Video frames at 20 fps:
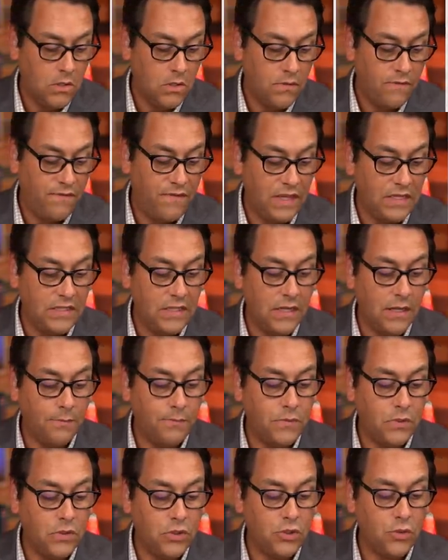Facing
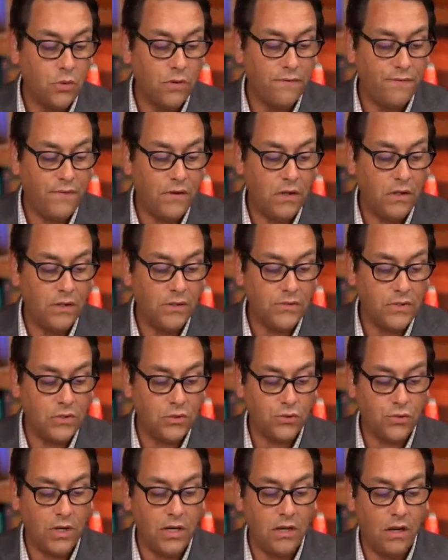up to shortfalls
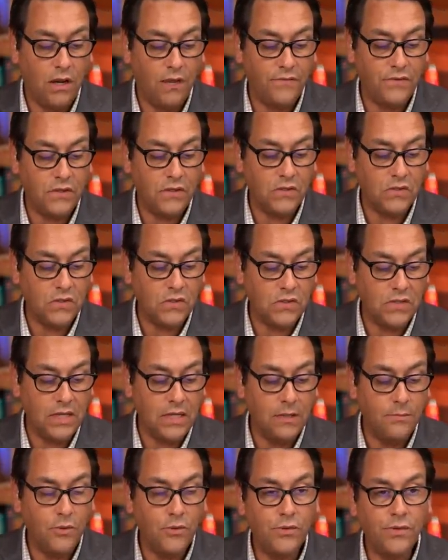and trade offs in the
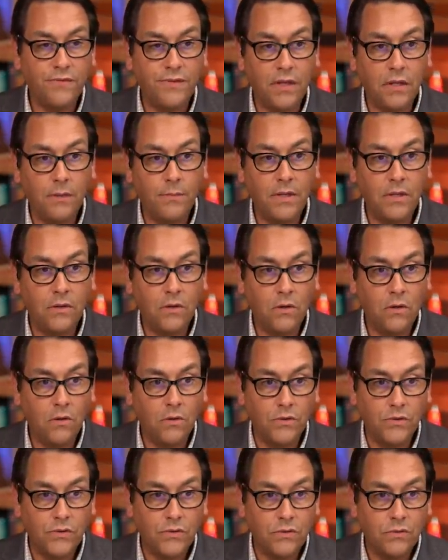Sustainable Development
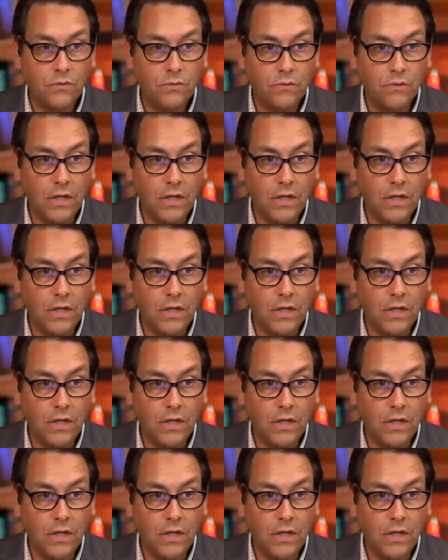Goals.